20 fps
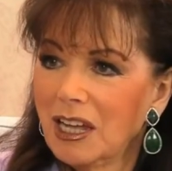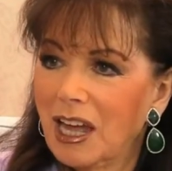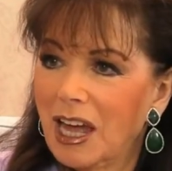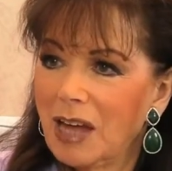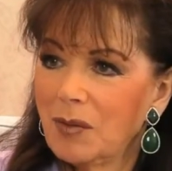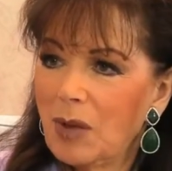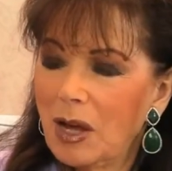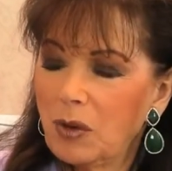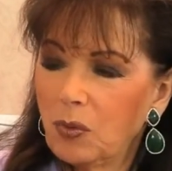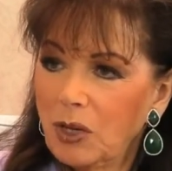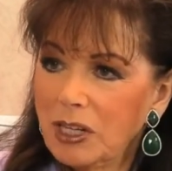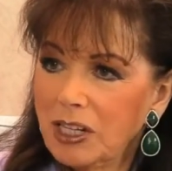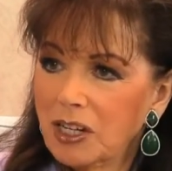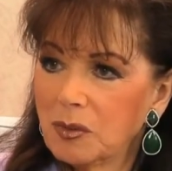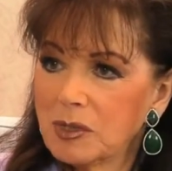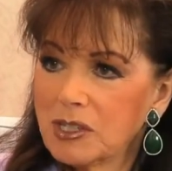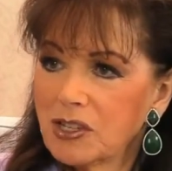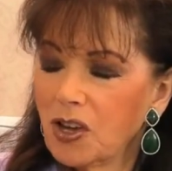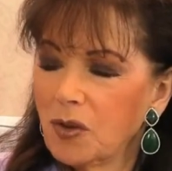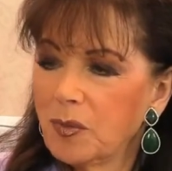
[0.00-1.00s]
Right. And my window
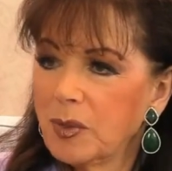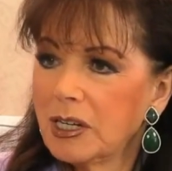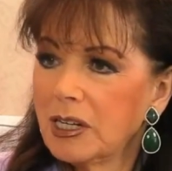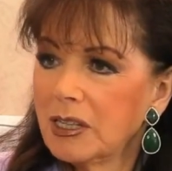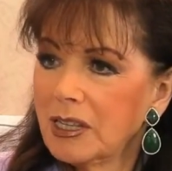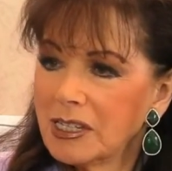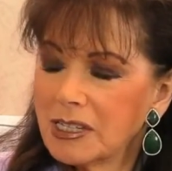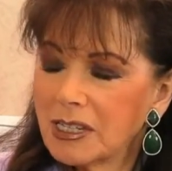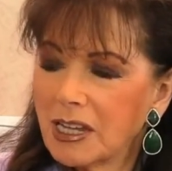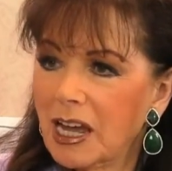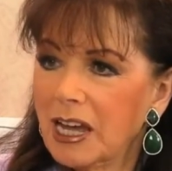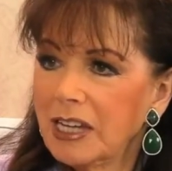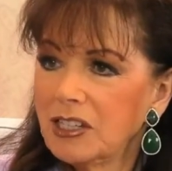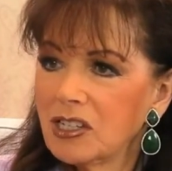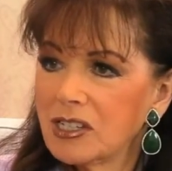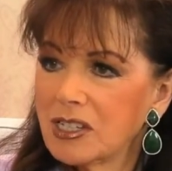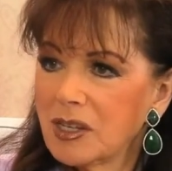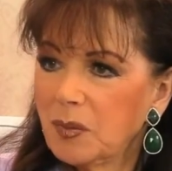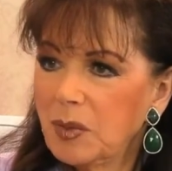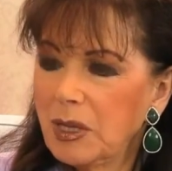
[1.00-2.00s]
was open, and this guy
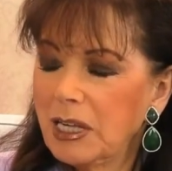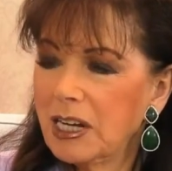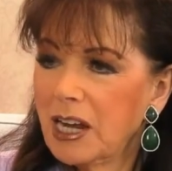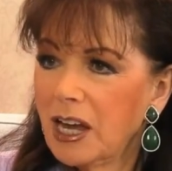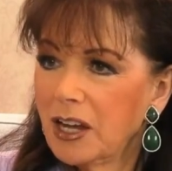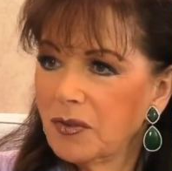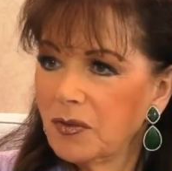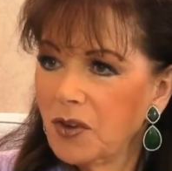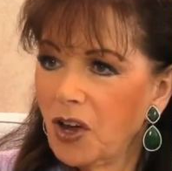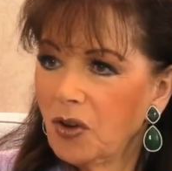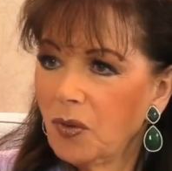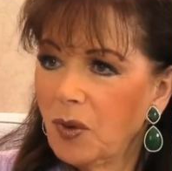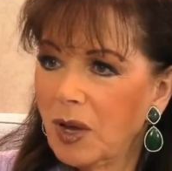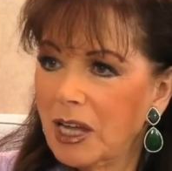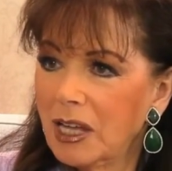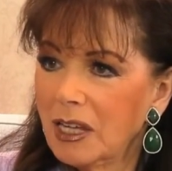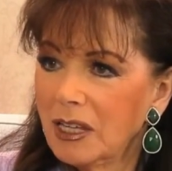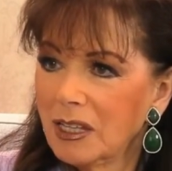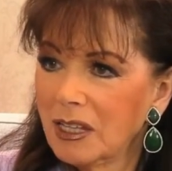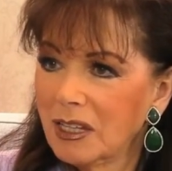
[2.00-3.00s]
just appeared out of
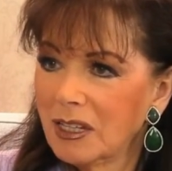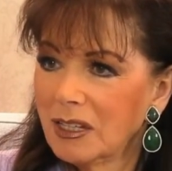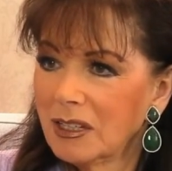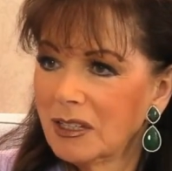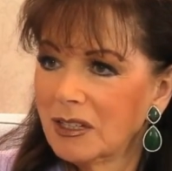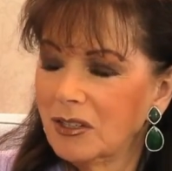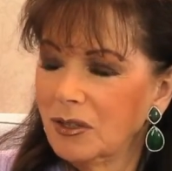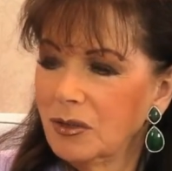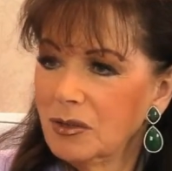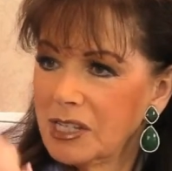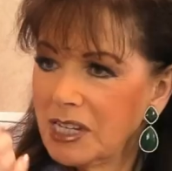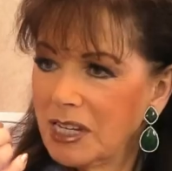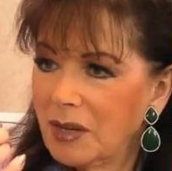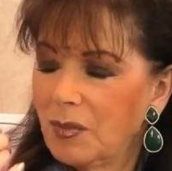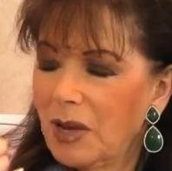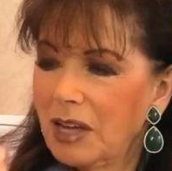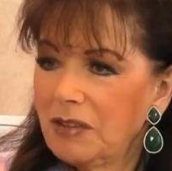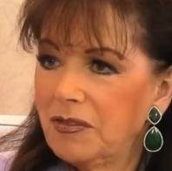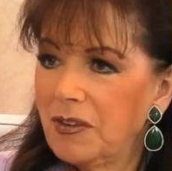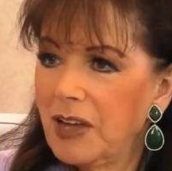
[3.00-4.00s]
nowhere, Uzi
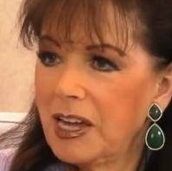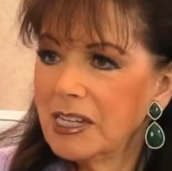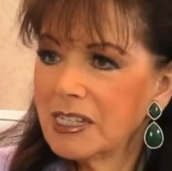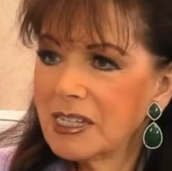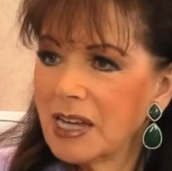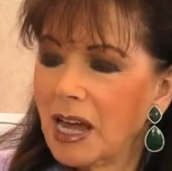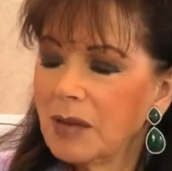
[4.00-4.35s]
in my face.